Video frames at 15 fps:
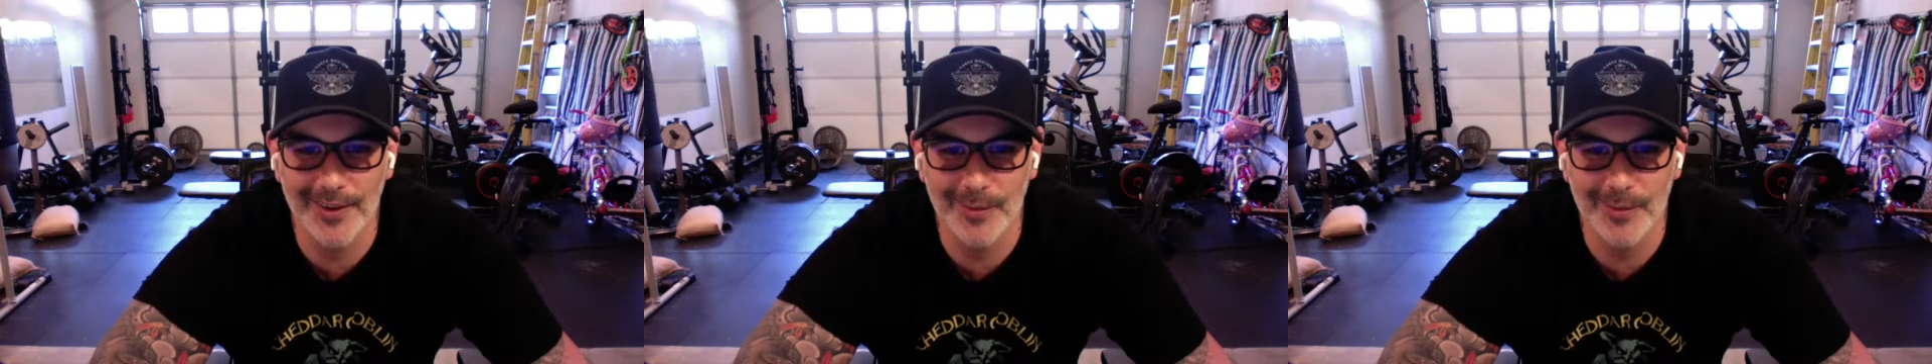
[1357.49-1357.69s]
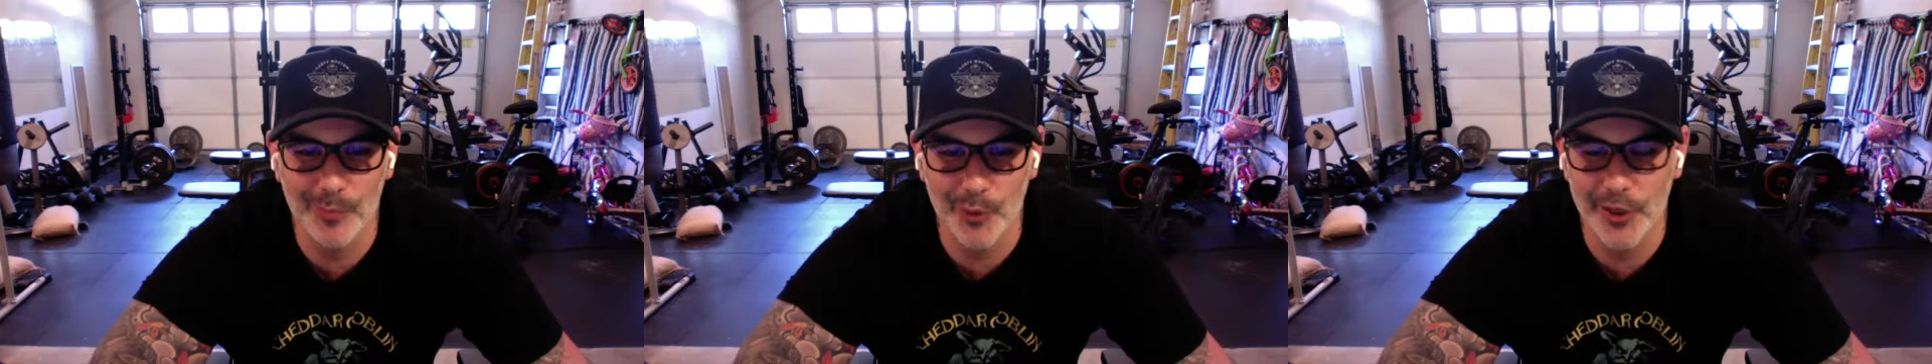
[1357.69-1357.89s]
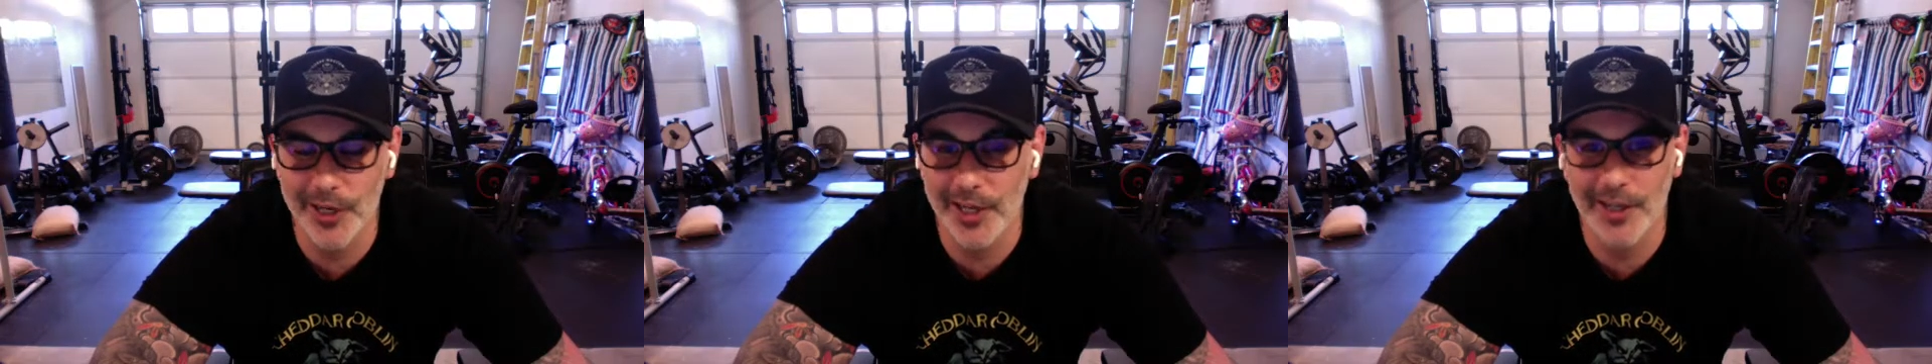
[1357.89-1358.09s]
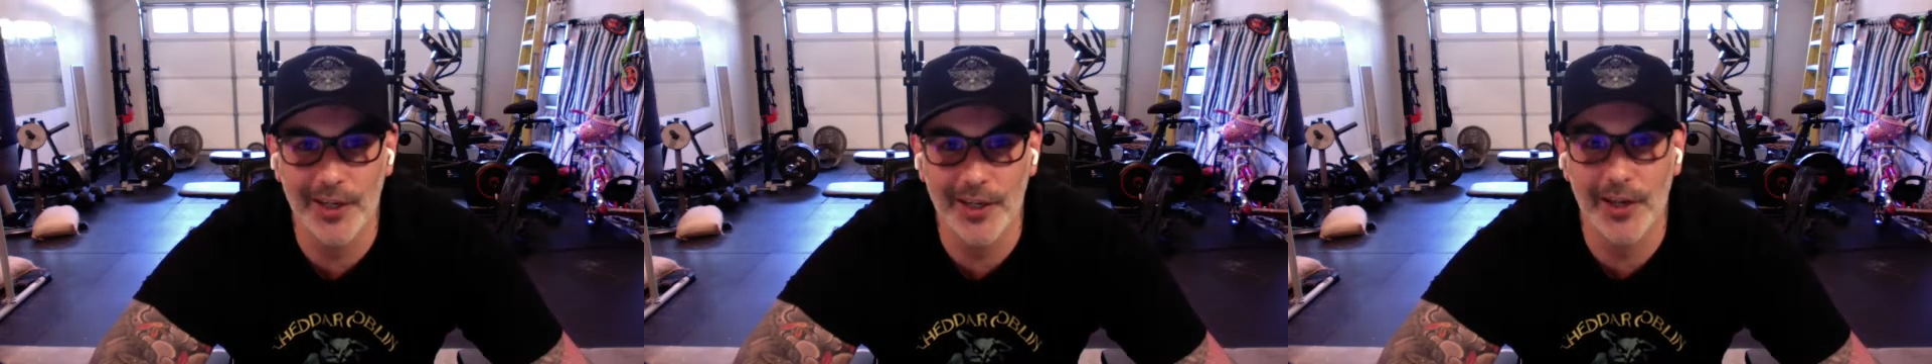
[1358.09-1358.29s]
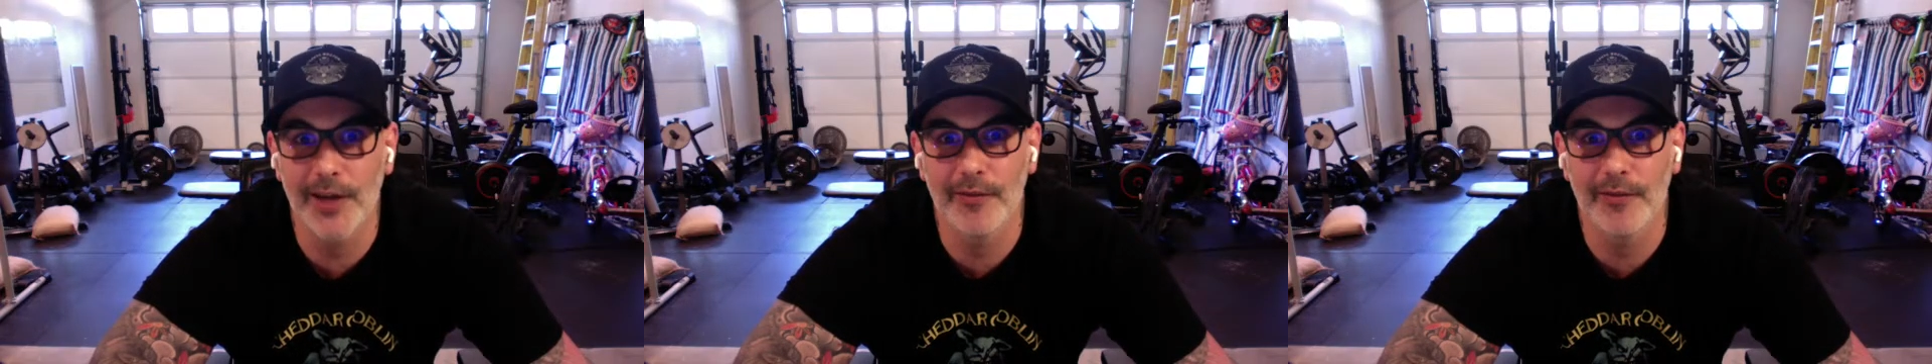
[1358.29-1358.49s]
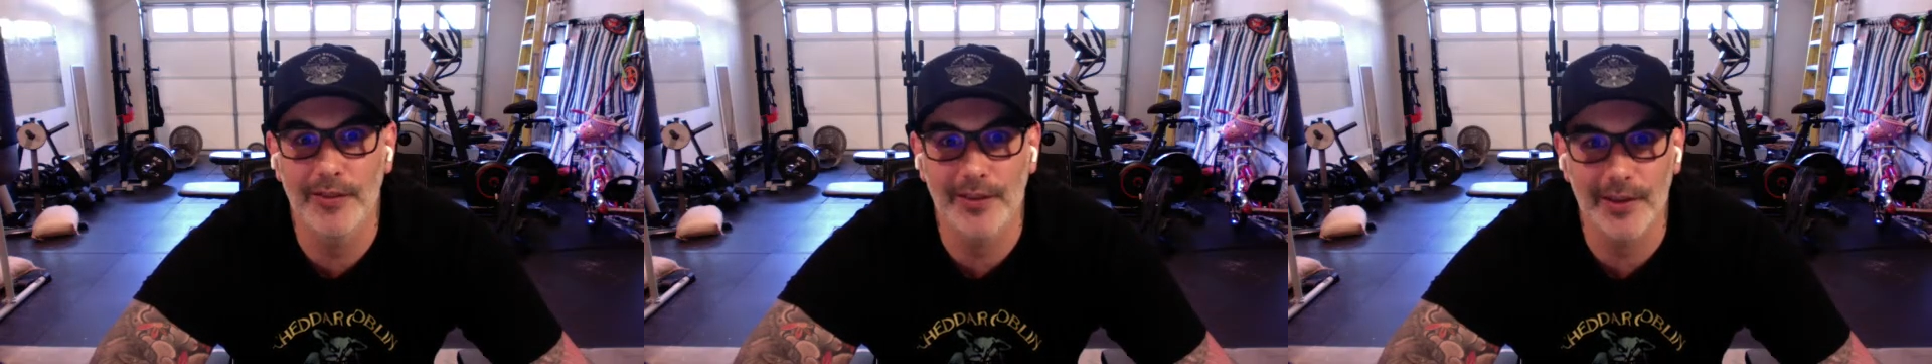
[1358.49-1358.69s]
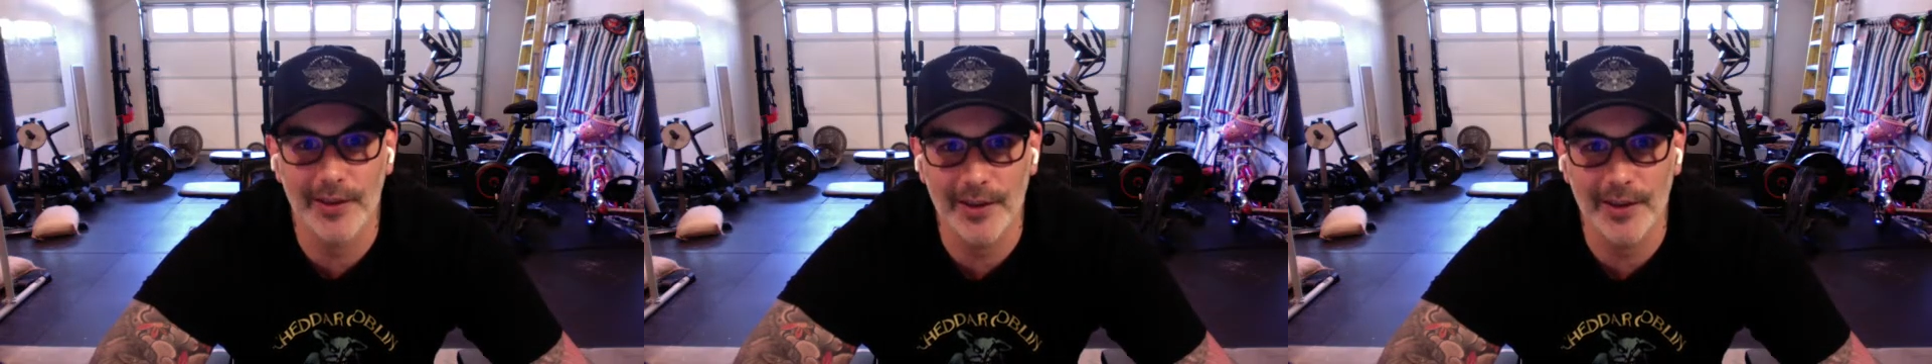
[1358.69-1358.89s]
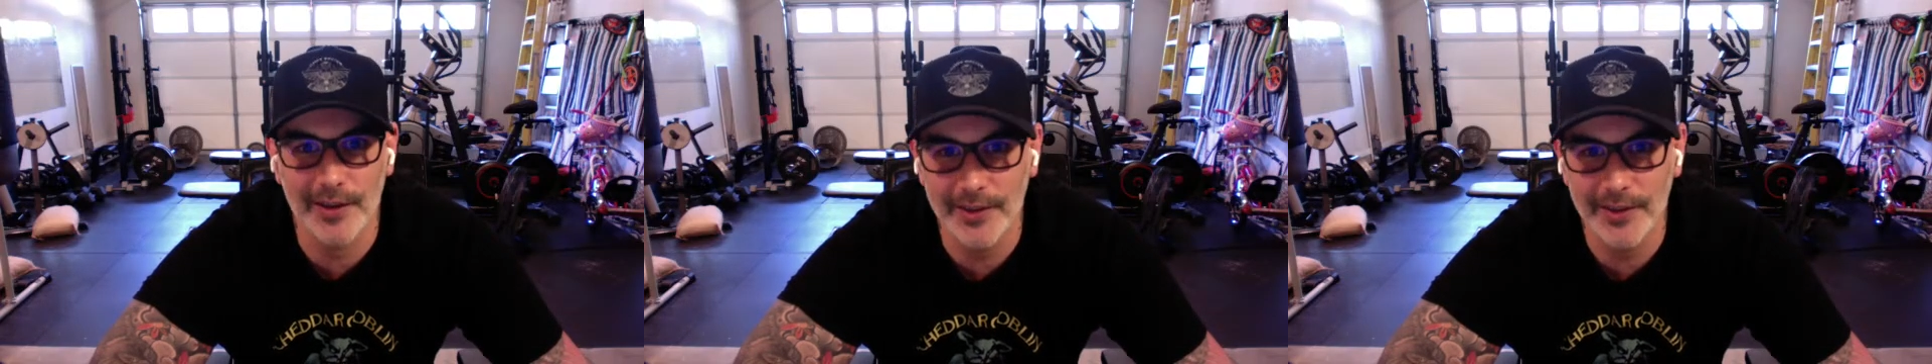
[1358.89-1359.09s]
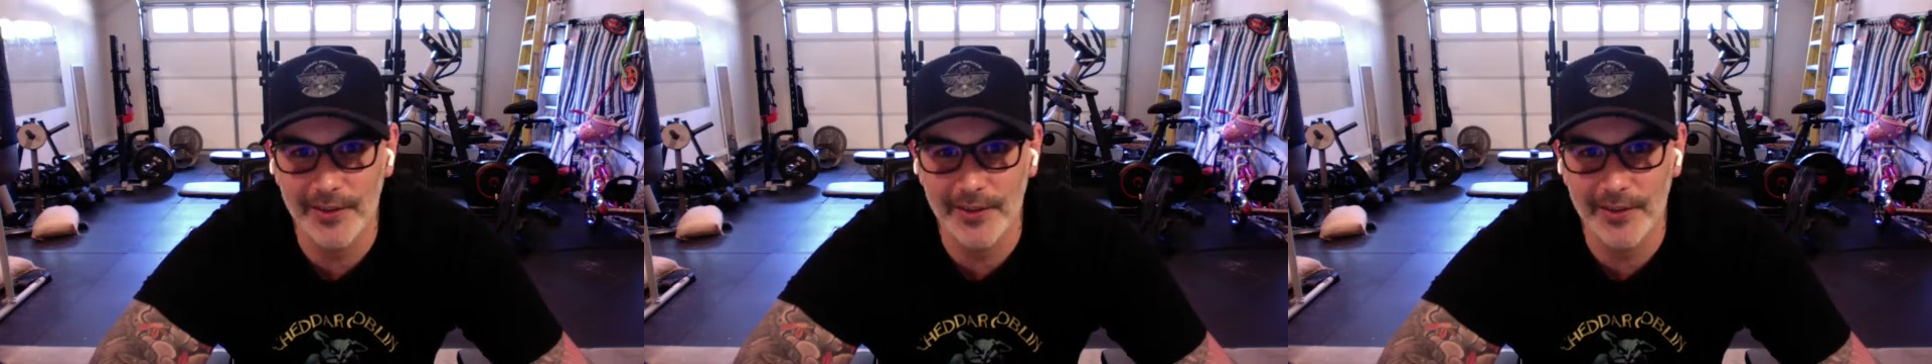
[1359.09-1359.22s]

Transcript: bring into everything